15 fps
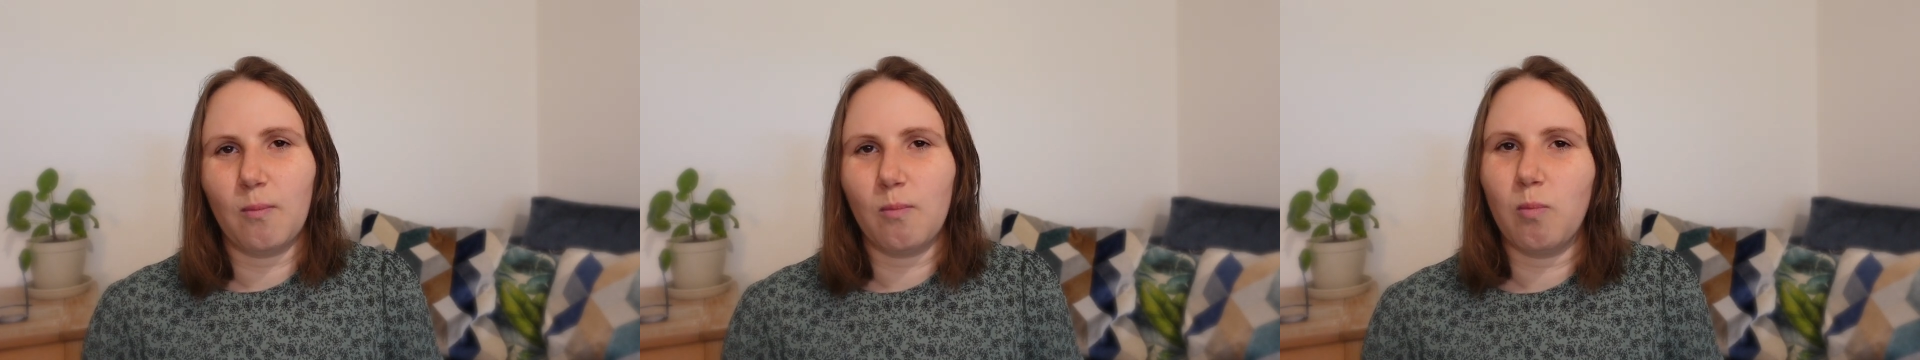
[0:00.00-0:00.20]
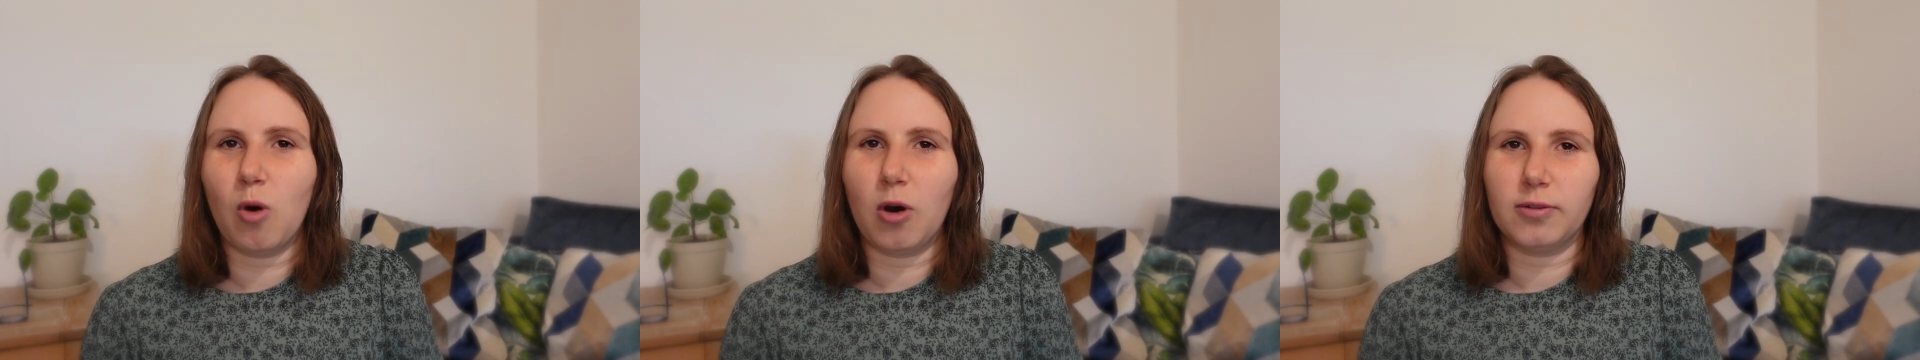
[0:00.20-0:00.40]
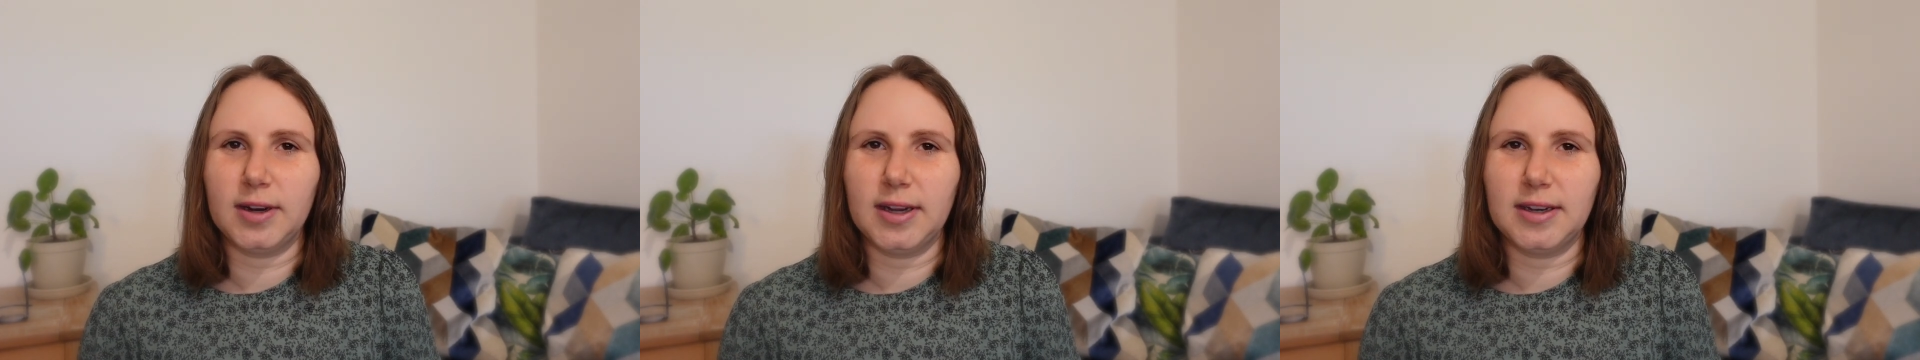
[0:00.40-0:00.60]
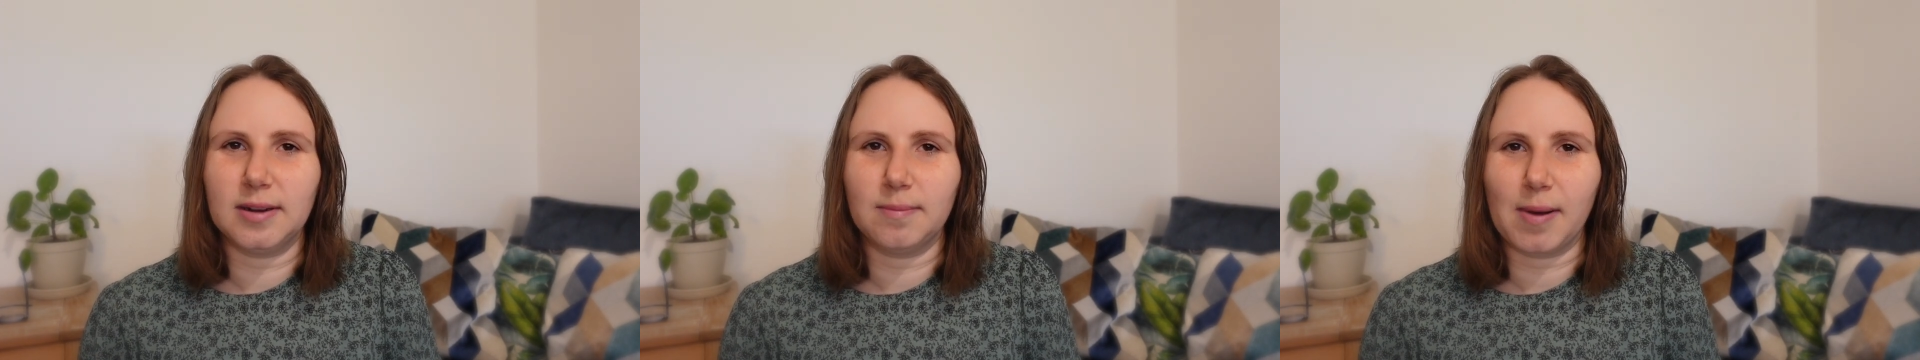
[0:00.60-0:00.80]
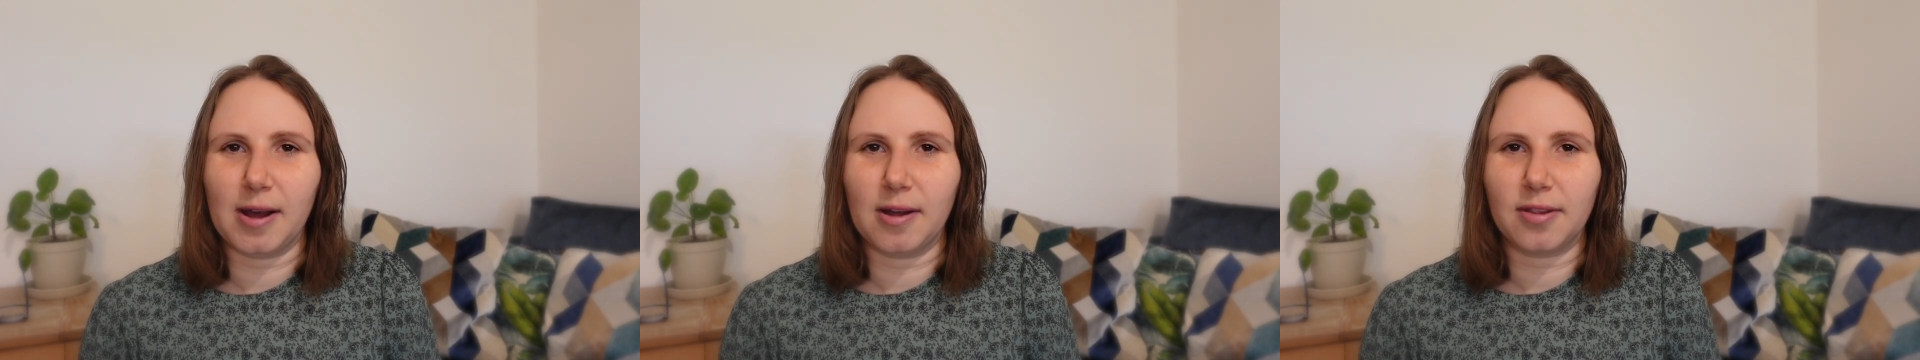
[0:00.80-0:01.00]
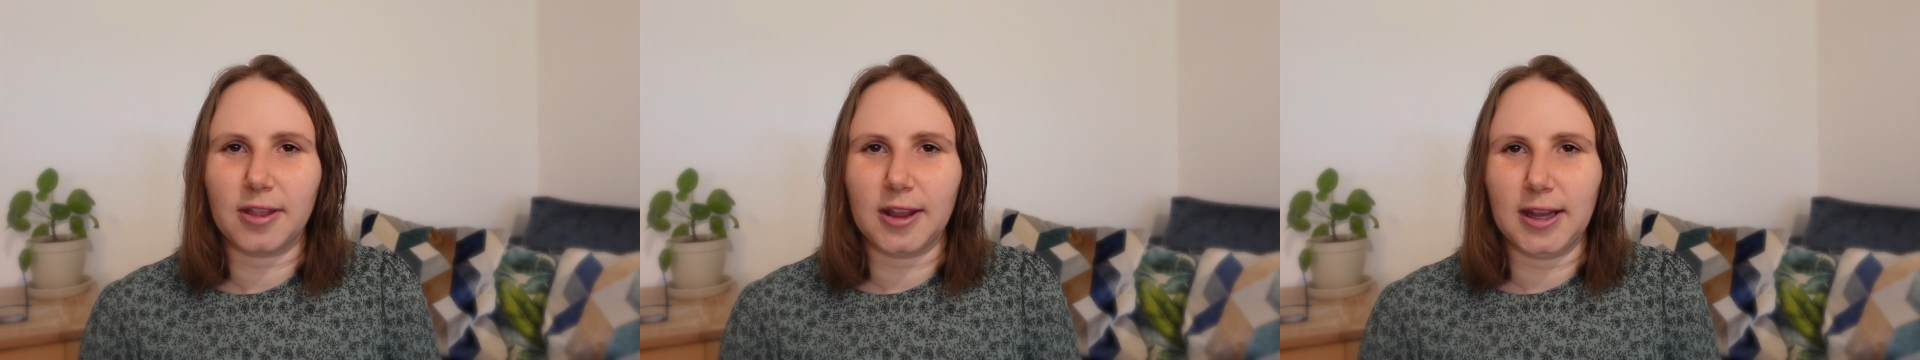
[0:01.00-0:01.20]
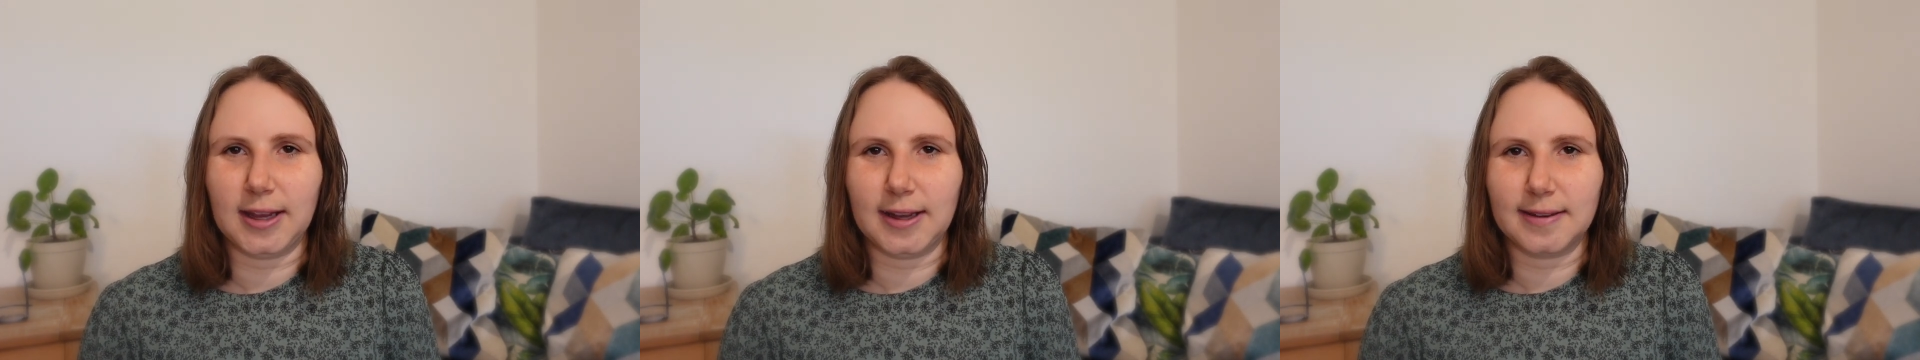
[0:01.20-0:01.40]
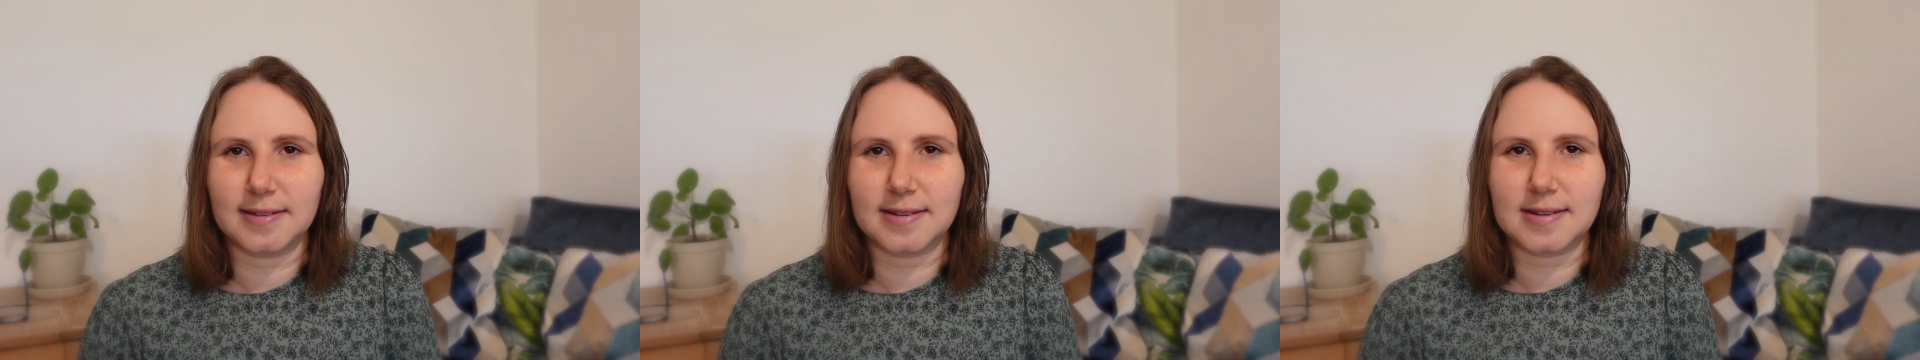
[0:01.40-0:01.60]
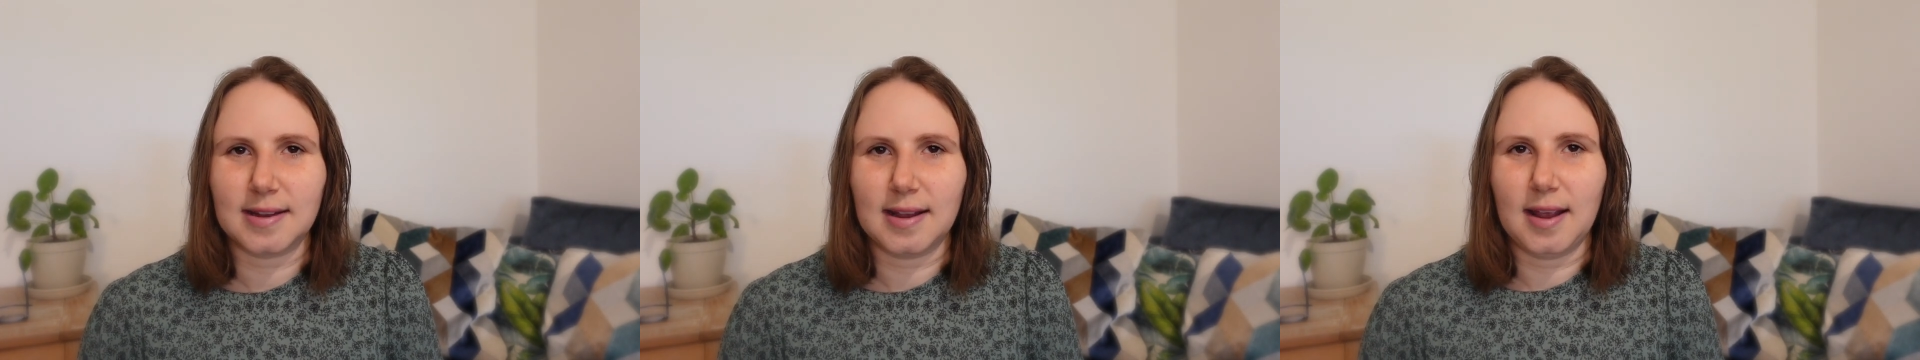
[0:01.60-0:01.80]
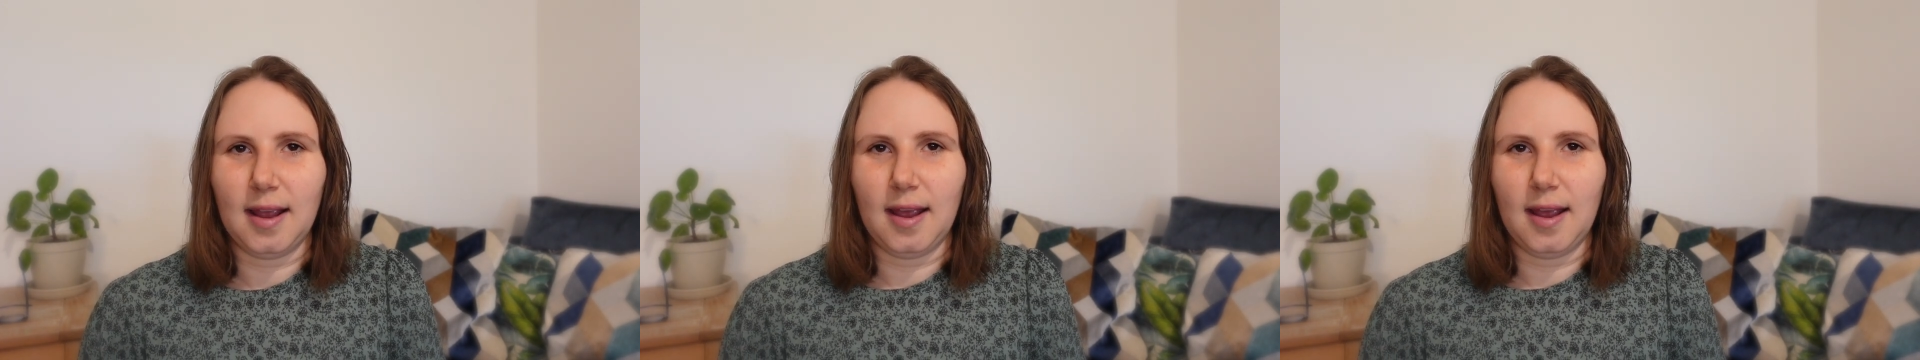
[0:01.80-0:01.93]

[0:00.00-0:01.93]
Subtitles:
worried about things.